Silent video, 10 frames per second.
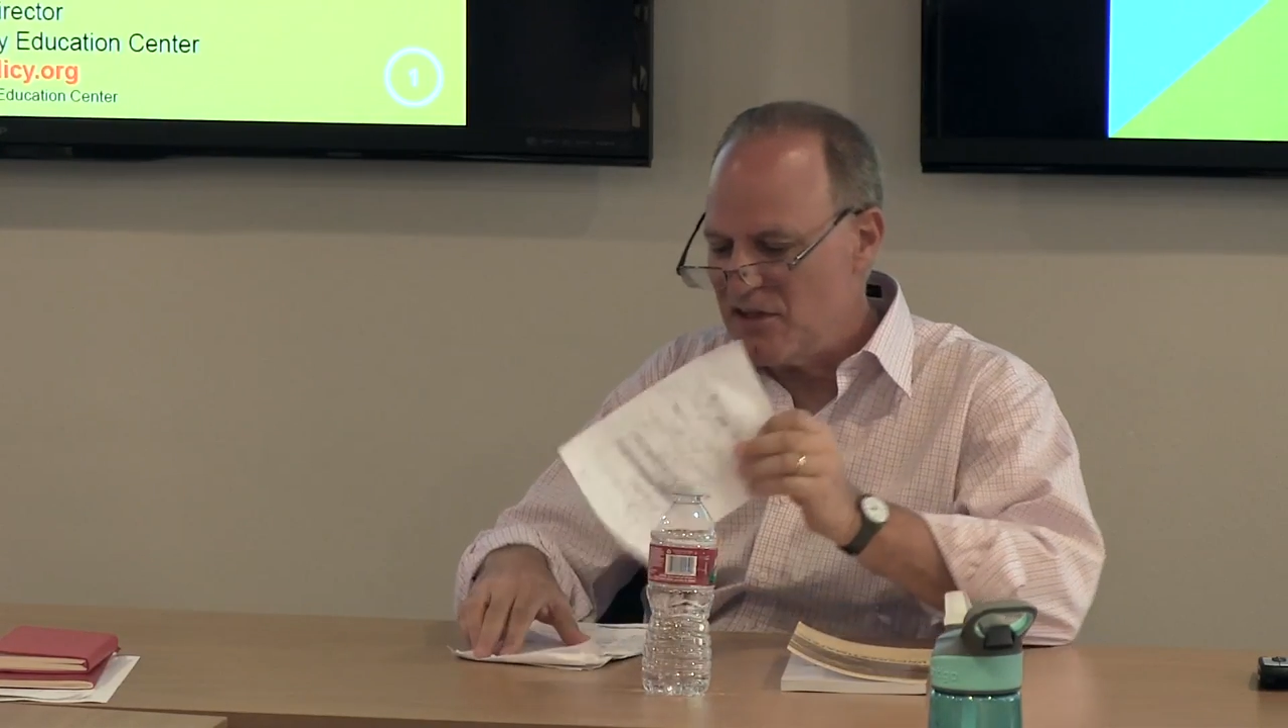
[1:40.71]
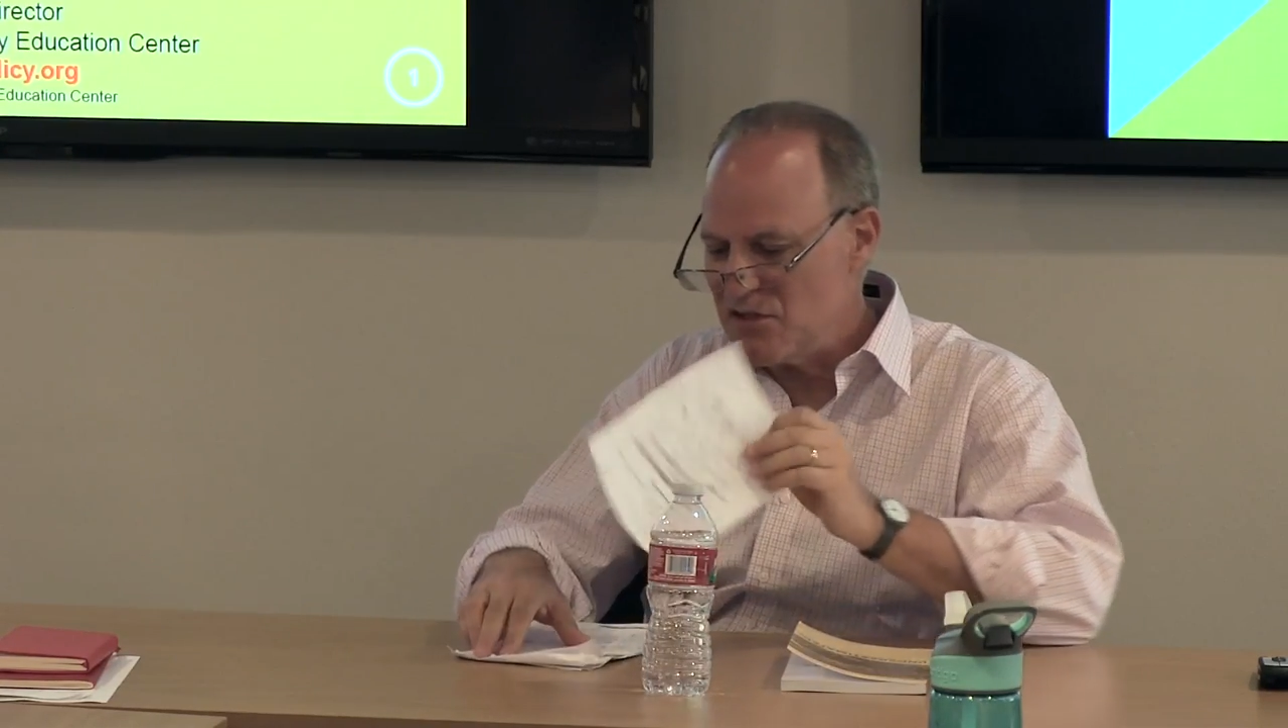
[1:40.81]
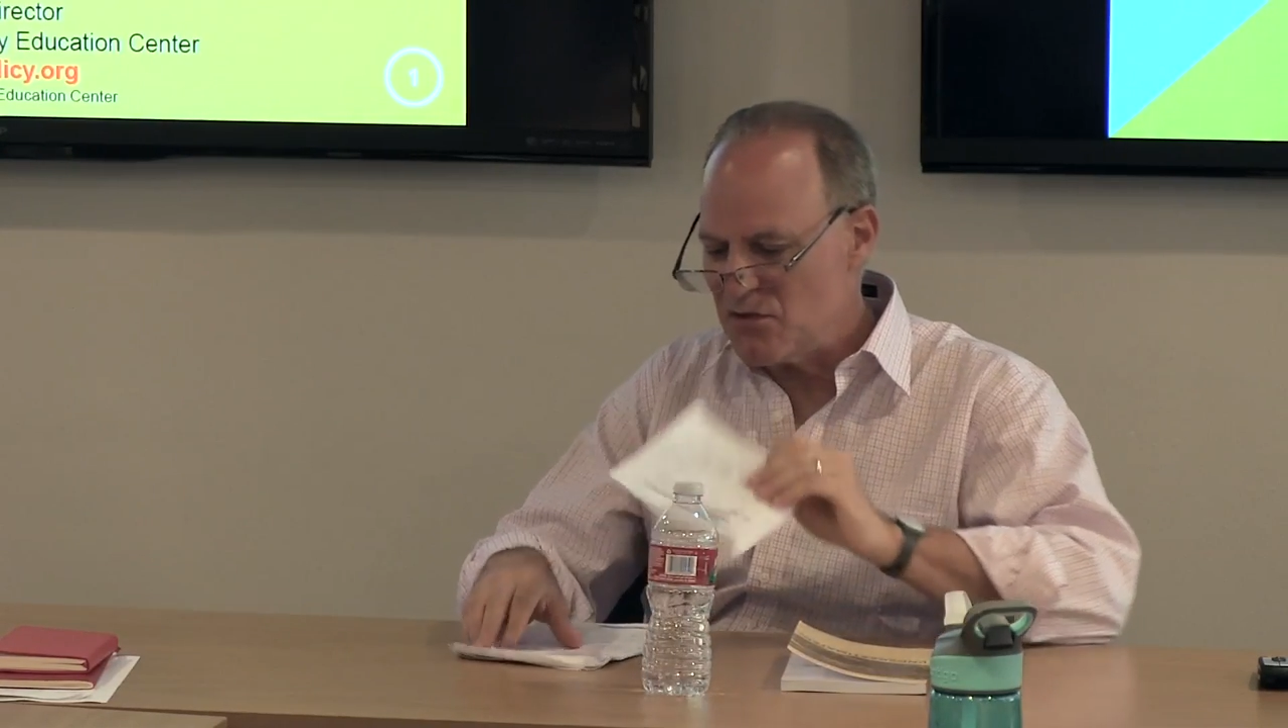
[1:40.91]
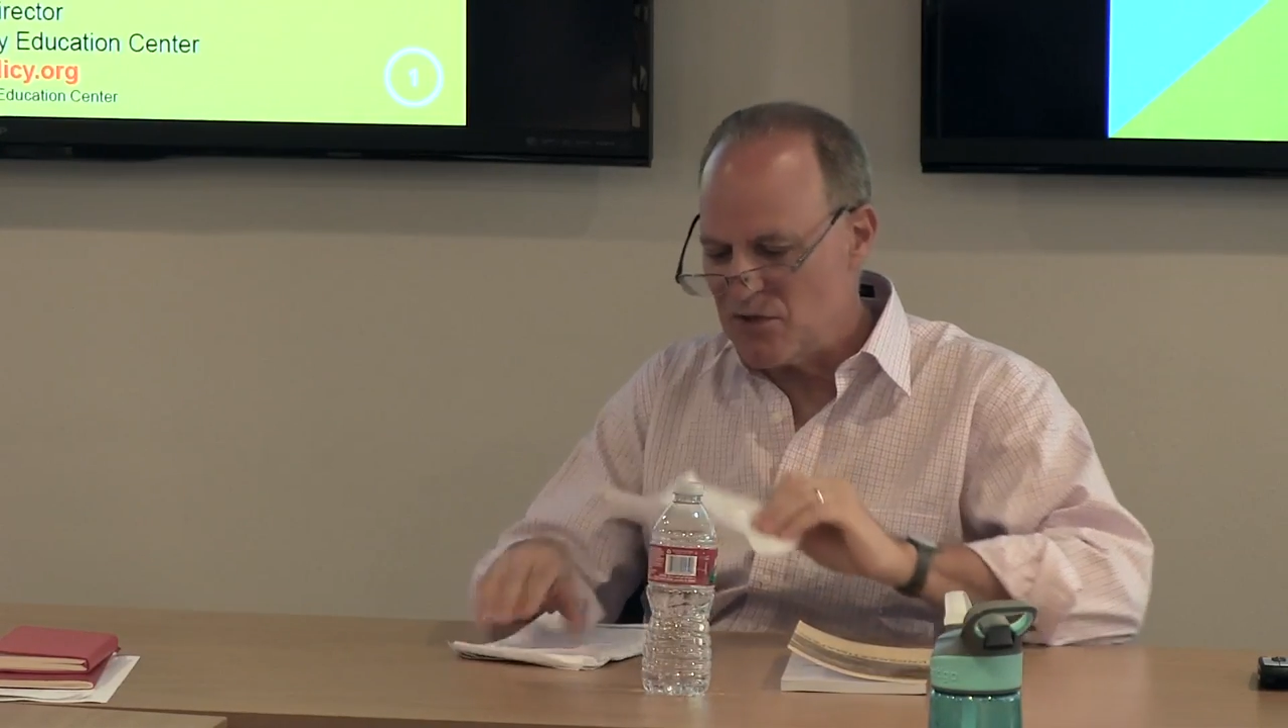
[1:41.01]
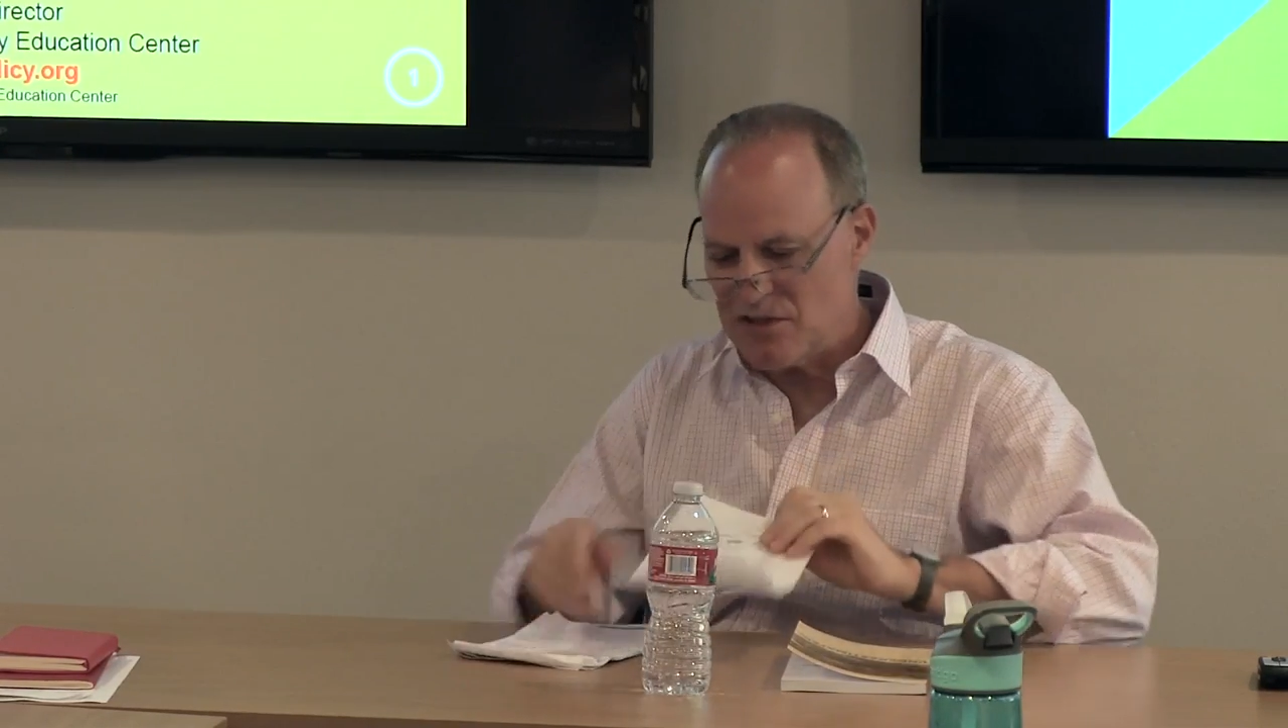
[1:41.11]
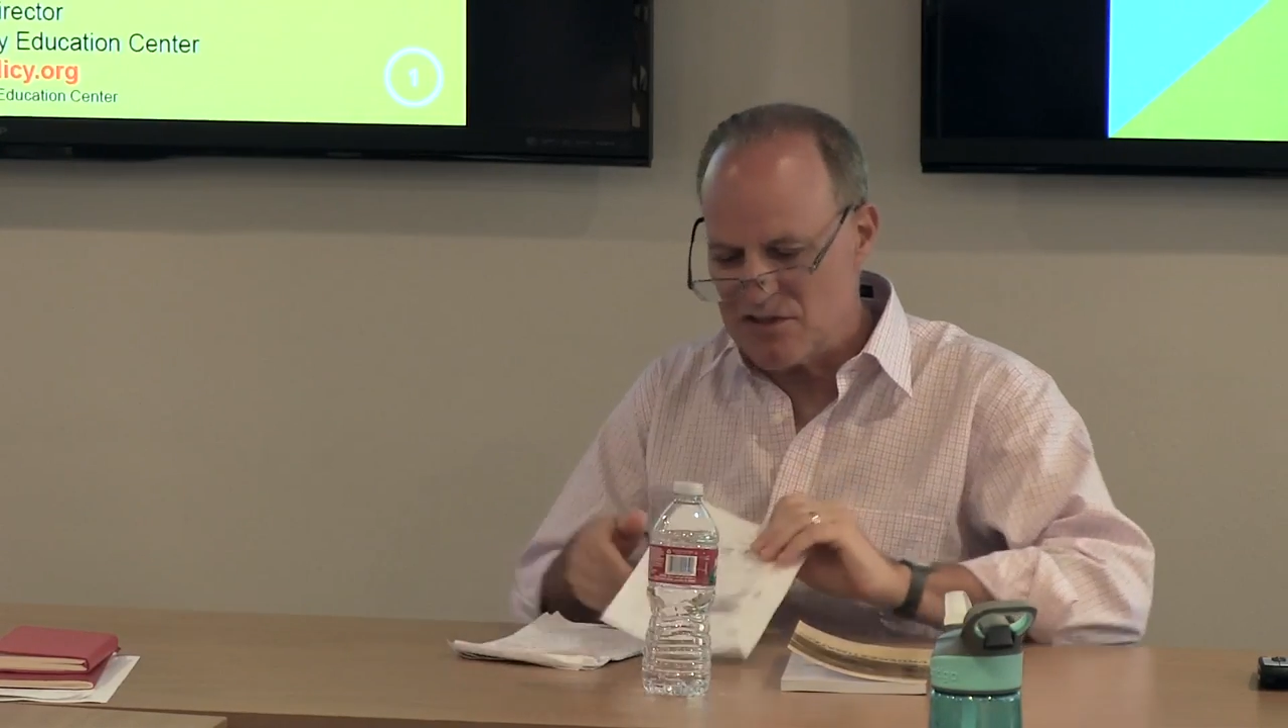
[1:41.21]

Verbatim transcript: history